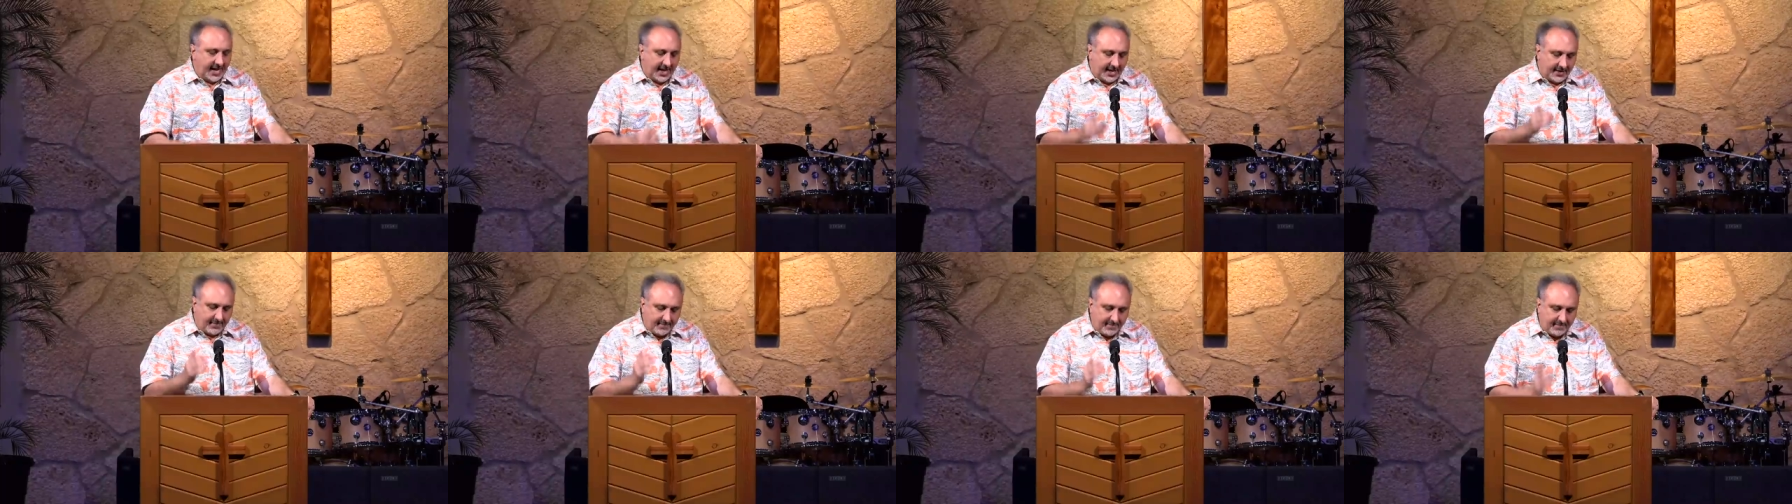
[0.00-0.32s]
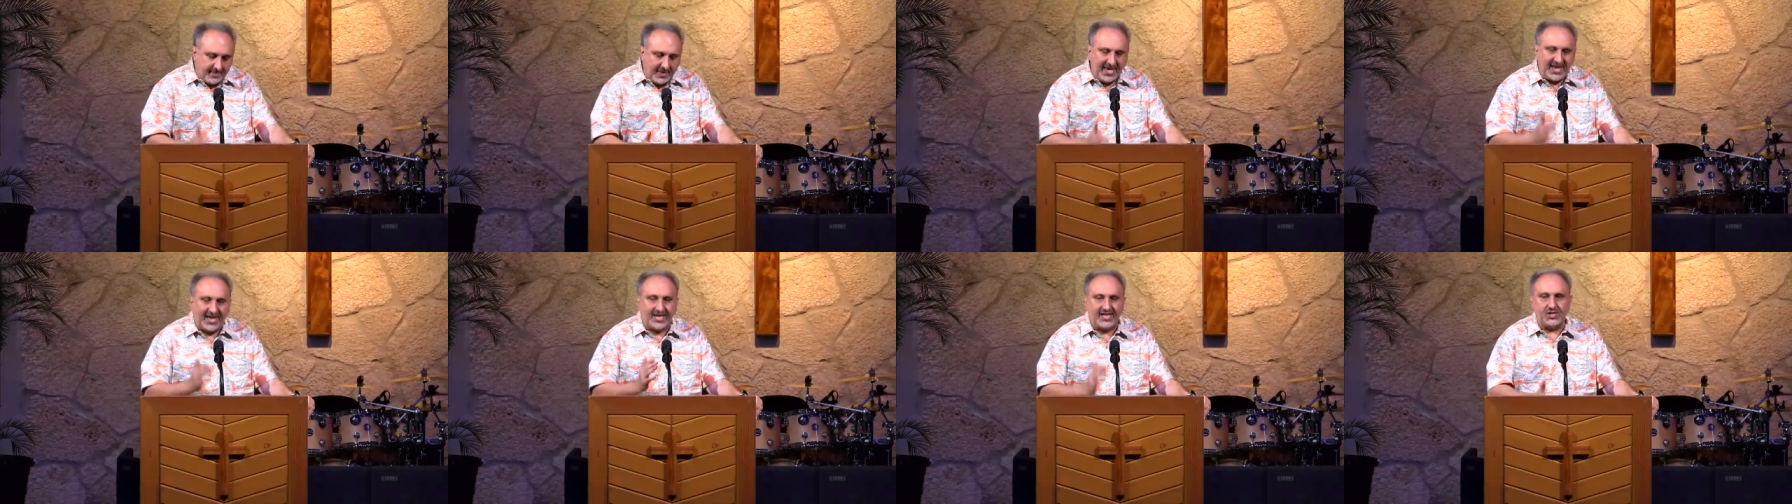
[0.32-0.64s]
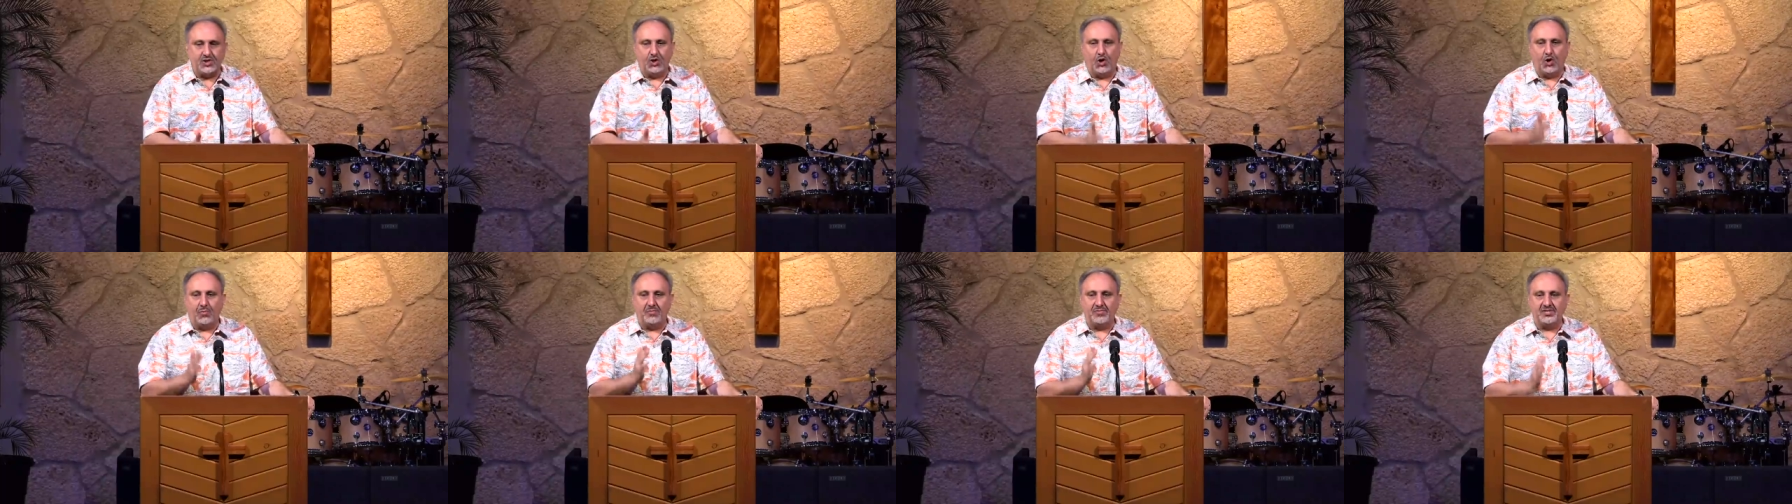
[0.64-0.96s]
And
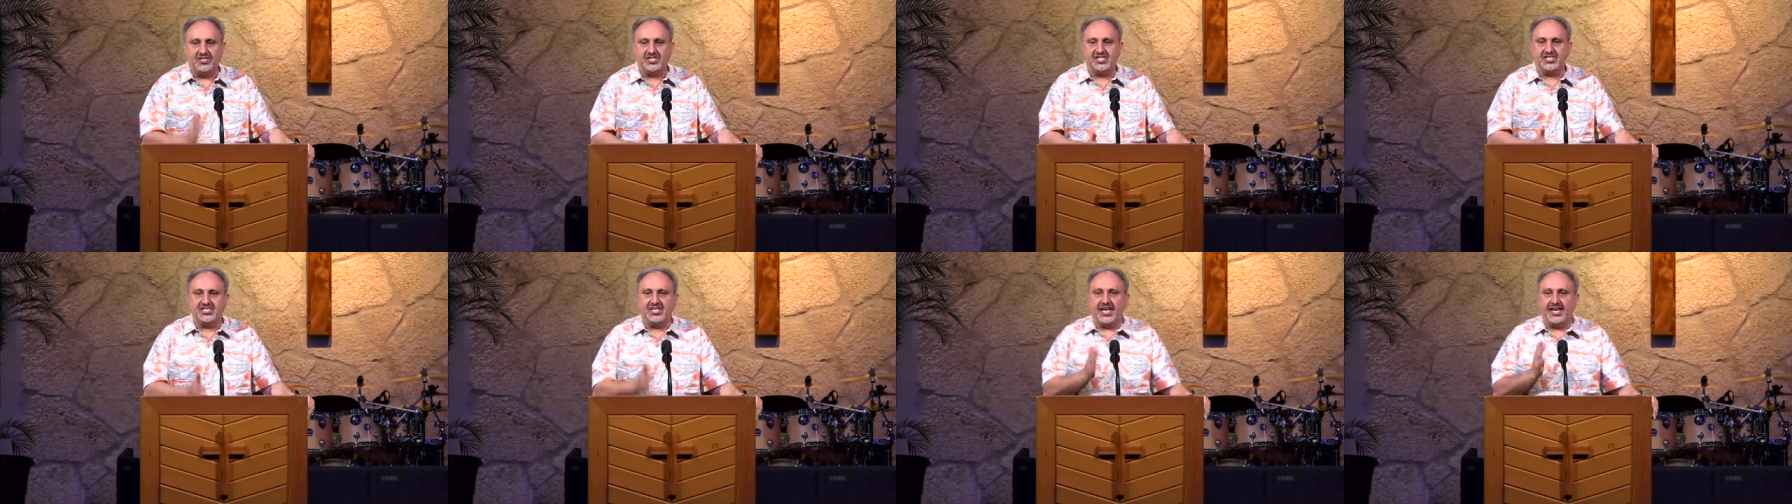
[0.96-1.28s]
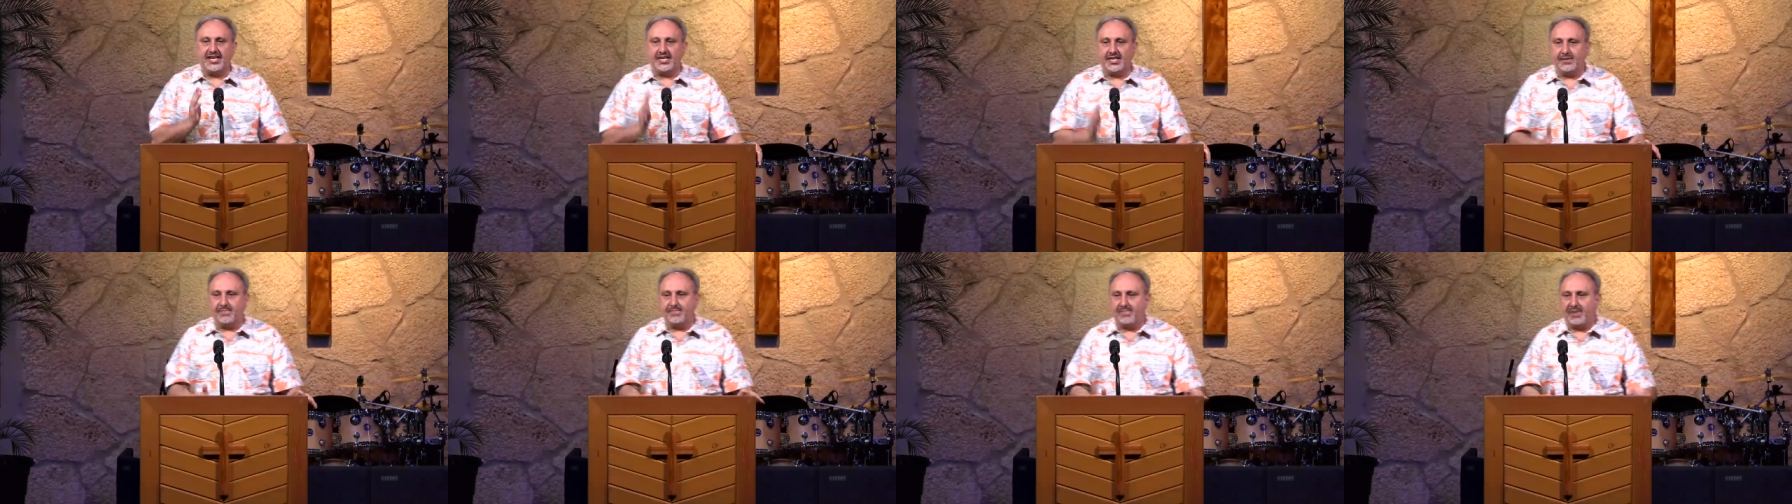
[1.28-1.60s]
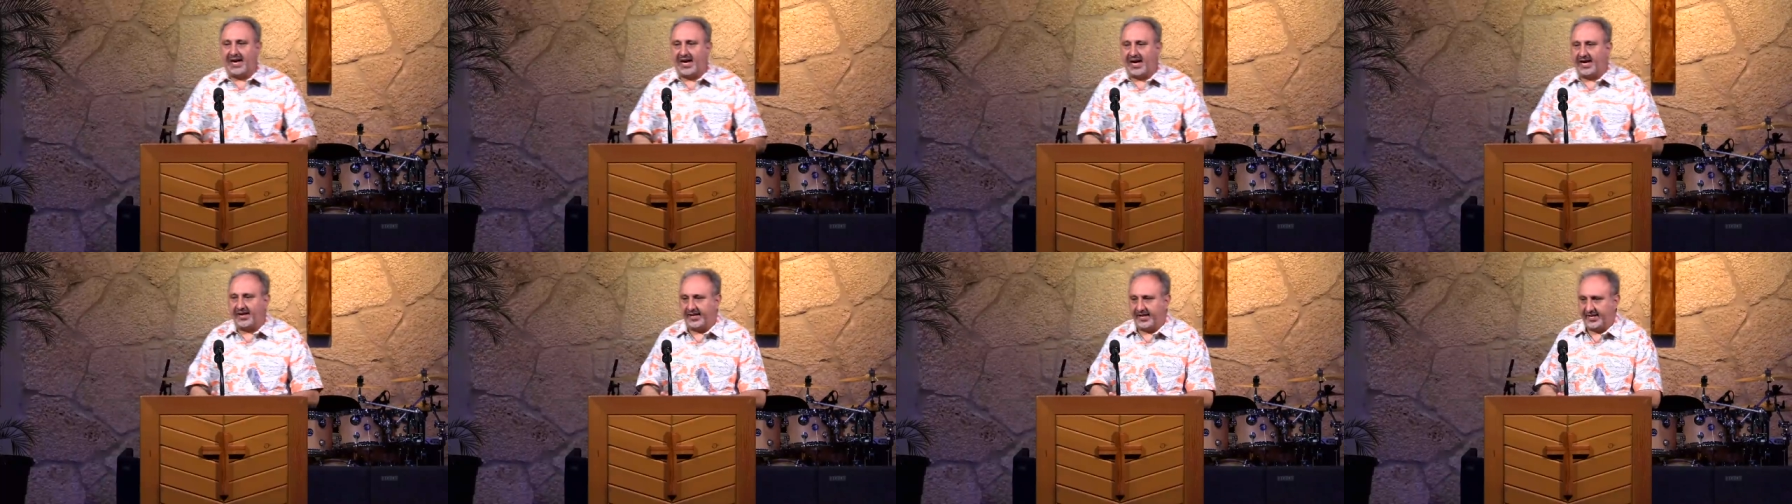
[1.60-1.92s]
make no mistake
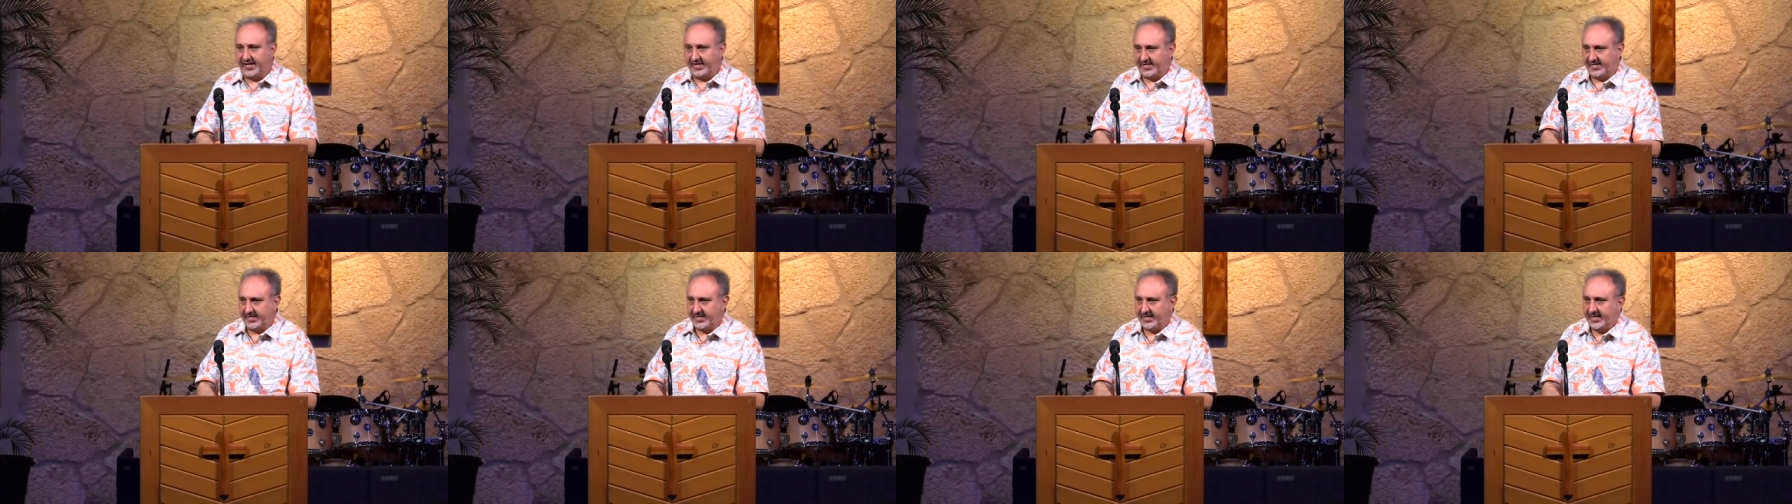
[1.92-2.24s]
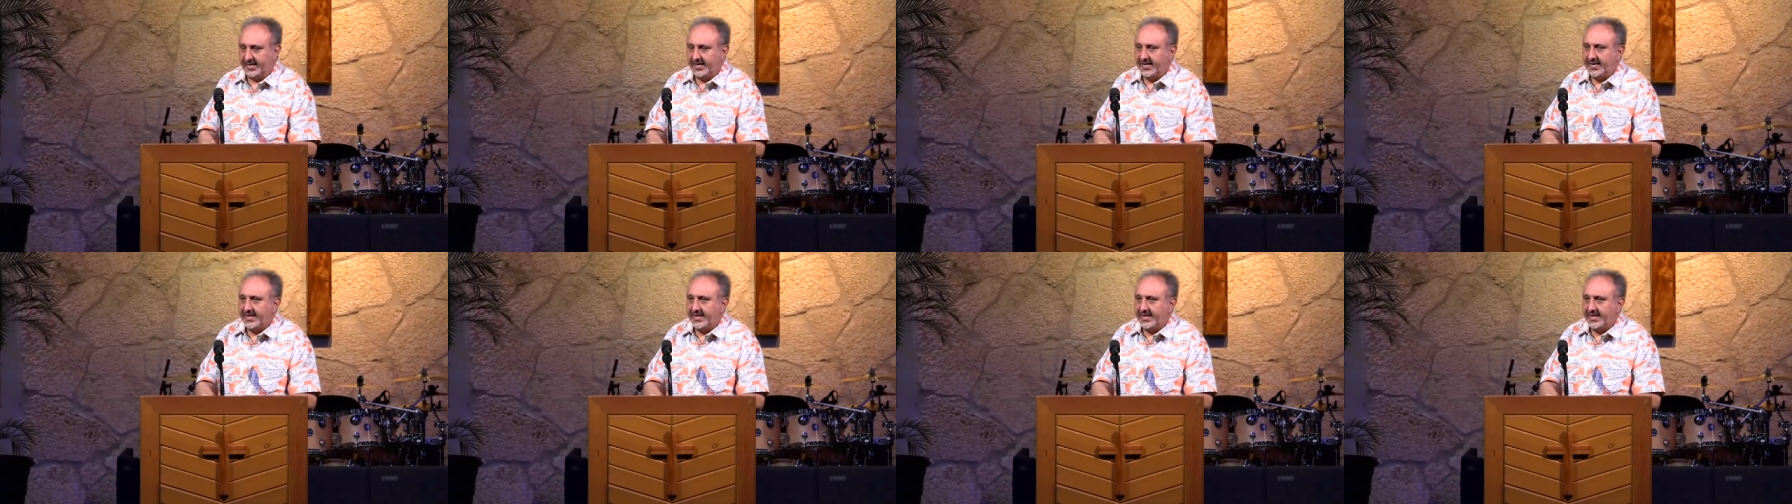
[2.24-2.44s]
about it,